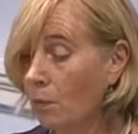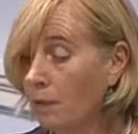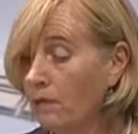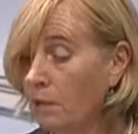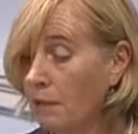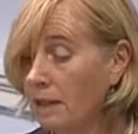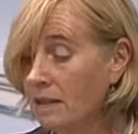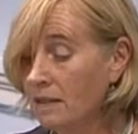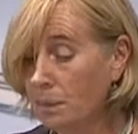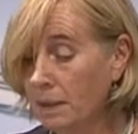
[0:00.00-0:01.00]
one of the
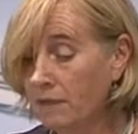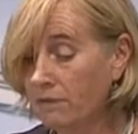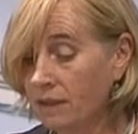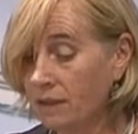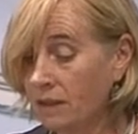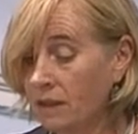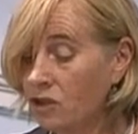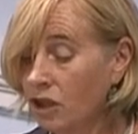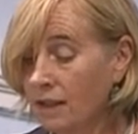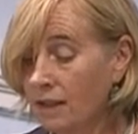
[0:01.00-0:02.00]
biggest upheavals in a
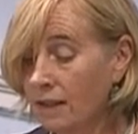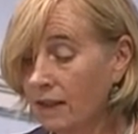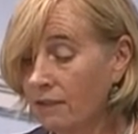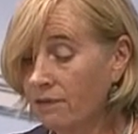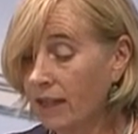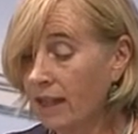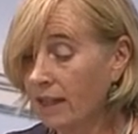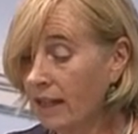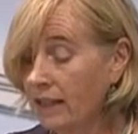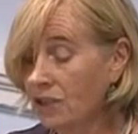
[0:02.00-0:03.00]
child's life,
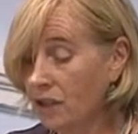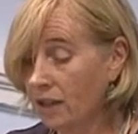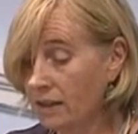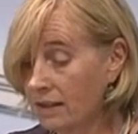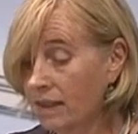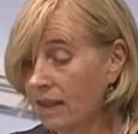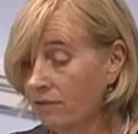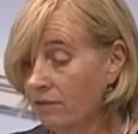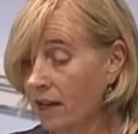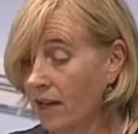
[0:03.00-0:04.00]
in any child's
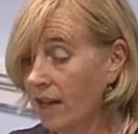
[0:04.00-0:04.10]
life.